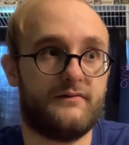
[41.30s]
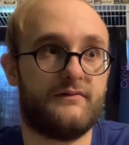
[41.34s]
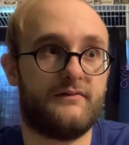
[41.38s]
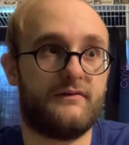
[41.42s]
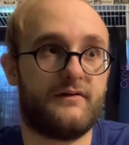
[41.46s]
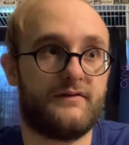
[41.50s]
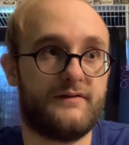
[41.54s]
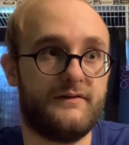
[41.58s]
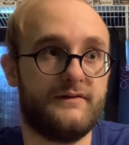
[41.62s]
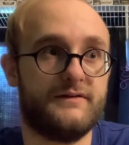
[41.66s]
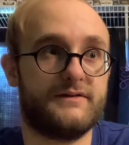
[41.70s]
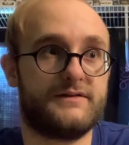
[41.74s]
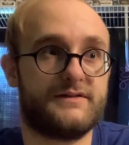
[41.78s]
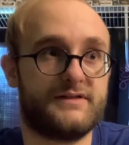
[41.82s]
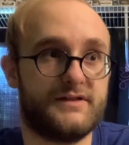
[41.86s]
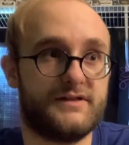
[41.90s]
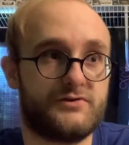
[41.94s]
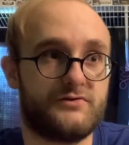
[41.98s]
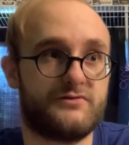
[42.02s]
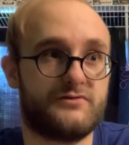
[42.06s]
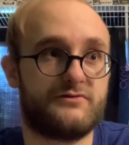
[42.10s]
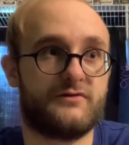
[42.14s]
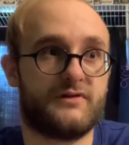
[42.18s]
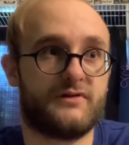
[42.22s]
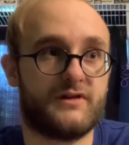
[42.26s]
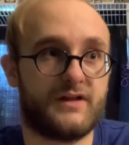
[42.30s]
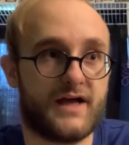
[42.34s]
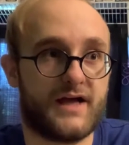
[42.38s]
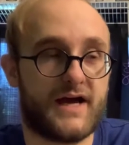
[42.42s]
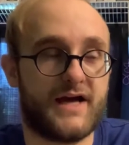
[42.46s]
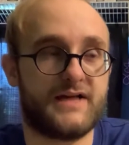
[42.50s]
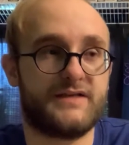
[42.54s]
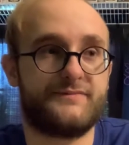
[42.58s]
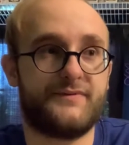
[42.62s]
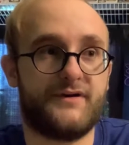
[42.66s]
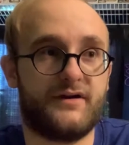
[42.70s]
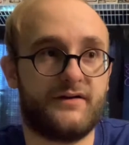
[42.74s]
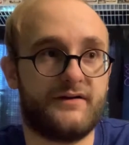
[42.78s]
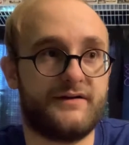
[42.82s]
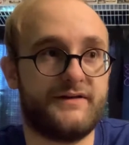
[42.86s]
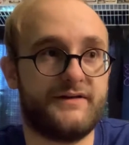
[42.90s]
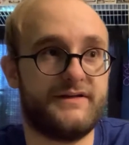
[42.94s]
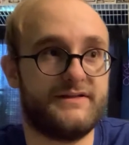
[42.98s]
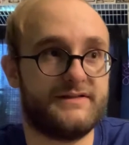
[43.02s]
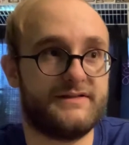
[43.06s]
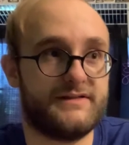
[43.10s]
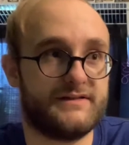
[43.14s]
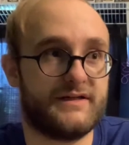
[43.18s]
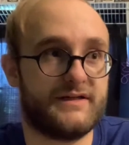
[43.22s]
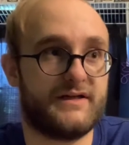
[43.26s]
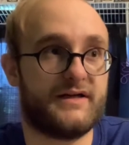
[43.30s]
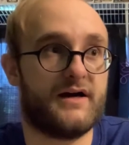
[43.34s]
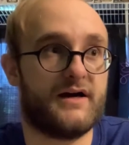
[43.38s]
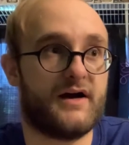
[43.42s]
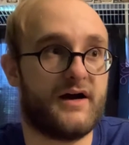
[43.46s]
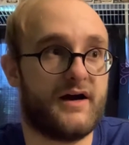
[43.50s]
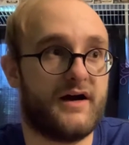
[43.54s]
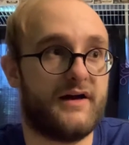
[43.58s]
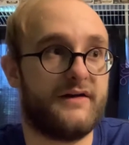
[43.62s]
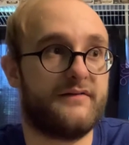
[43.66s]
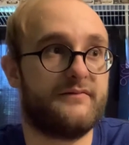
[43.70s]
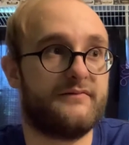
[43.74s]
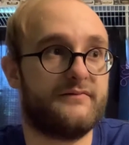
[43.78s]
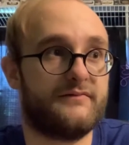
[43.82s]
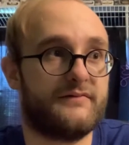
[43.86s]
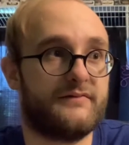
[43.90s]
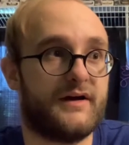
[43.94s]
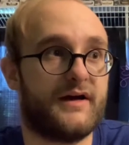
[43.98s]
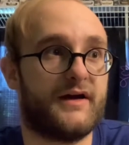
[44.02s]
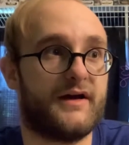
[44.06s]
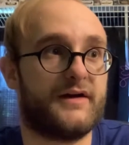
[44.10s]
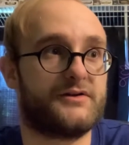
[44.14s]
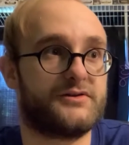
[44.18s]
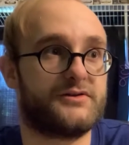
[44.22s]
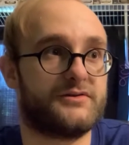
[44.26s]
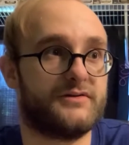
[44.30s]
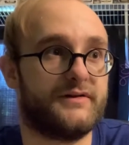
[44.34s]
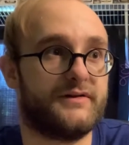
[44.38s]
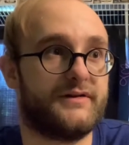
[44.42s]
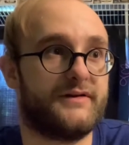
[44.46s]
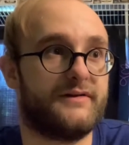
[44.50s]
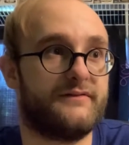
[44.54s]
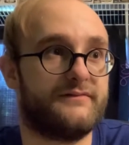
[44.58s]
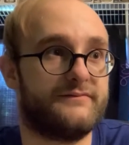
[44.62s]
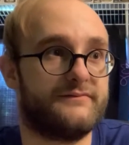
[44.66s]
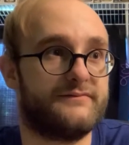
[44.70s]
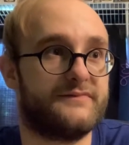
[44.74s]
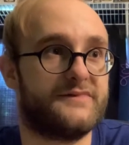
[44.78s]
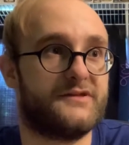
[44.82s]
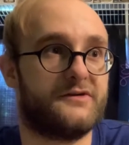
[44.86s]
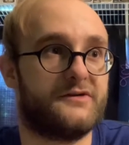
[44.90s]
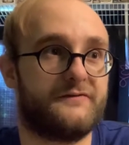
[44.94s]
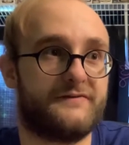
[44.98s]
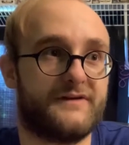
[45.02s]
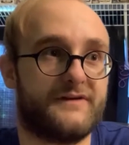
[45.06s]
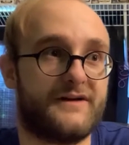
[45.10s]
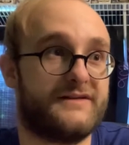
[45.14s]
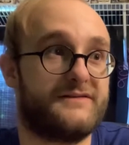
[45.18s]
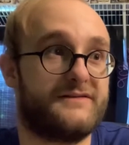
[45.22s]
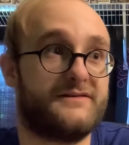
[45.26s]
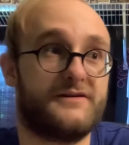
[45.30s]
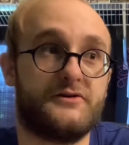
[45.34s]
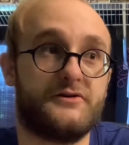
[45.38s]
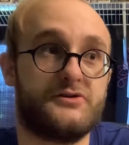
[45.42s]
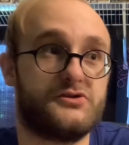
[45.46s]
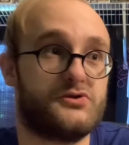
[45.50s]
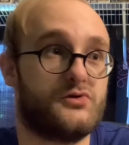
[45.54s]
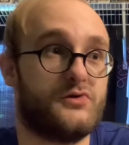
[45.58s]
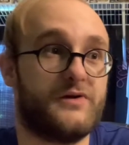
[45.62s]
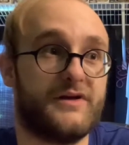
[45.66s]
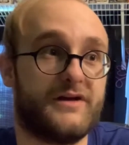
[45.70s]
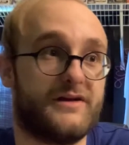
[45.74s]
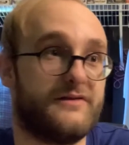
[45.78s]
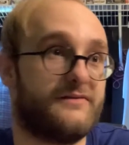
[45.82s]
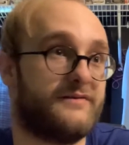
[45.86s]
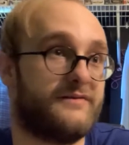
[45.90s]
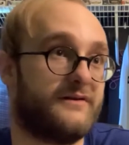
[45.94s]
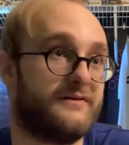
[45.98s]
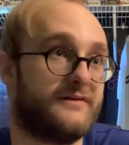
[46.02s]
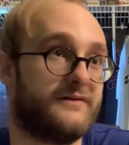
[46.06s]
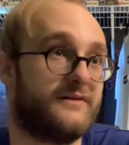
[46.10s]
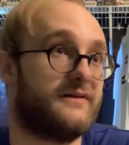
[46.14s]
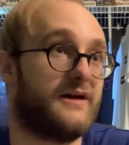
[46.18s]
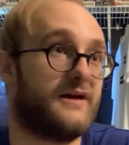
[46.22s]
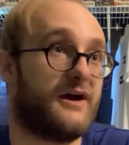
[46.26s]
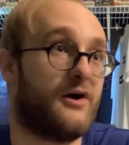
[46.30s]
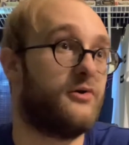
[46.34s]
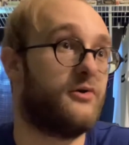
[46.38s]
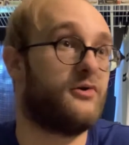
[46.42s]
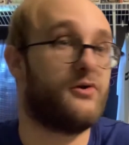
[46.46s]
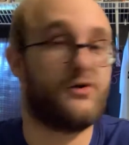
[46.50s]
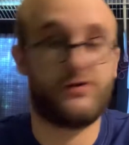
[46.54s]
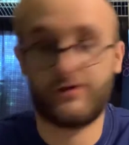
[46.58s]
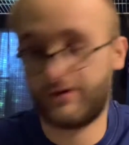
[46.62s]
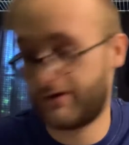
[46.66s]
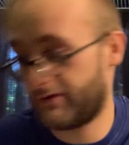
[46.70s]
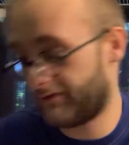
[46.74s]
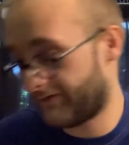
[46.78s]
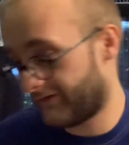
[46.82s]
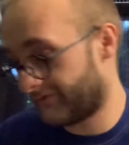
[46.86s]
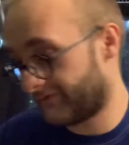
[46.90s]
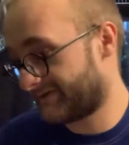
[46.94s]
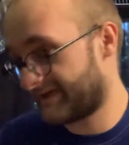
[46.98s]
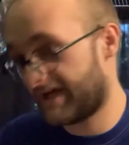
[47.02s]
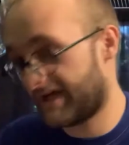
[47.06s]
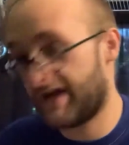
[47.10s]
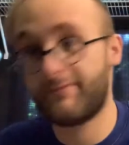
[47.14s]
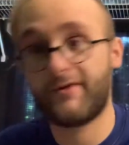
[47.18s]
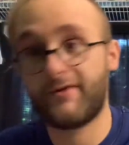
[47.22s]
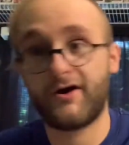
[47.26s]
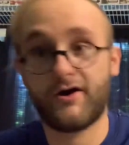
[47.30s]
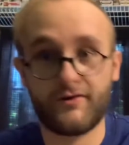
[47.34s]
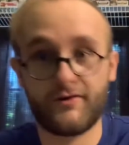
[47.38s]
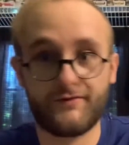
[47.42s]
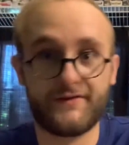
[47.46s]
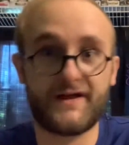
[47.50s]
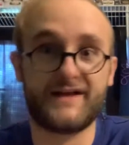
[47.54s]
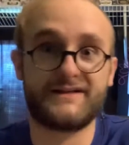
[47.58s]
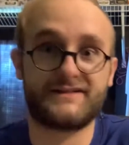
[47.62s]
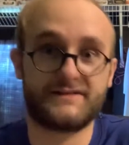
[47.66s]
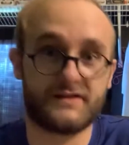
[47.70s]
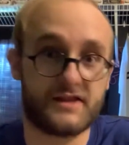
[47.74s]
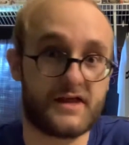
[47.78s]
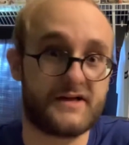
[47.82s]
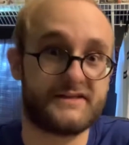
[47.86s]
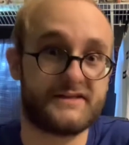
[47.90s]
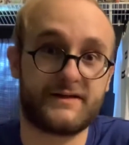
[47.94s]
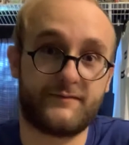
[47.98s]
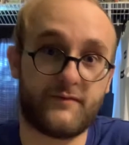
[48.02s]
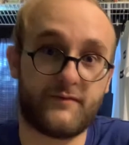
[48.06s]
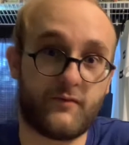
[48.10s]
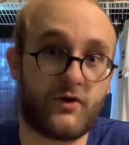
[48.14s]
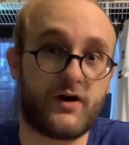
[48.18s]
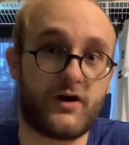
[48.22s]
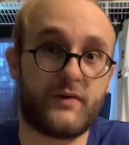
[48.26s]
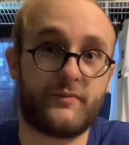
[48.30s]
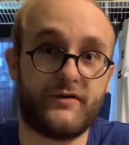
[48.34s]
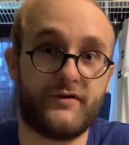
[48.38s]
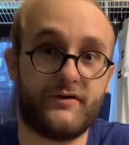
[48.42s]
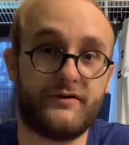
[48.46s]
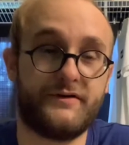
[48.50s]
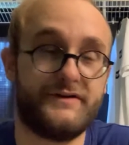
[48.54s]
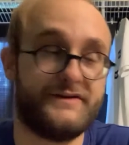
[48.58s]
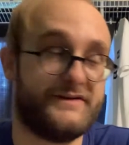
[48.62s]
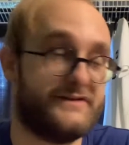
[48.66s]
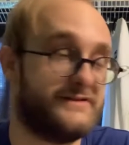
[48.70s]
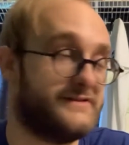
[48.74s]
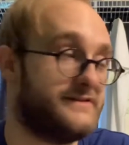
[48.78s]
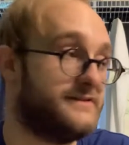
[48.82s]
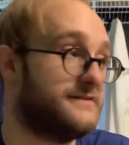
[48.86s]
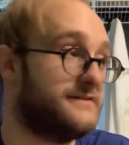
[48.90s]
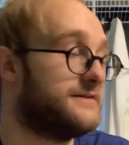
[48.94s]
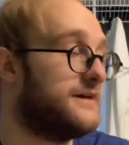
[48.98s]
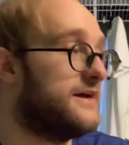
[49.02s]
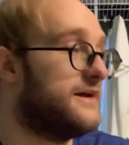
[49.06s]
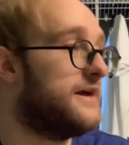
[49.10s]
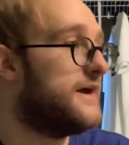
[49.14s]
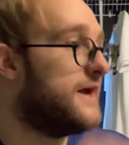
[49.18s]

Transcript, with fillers: I think the Citrons were the last pair of Yeezys I got, actually. So if that tells you anything, that how long ago those came out, that's the last time I bought a pair of Yeezys.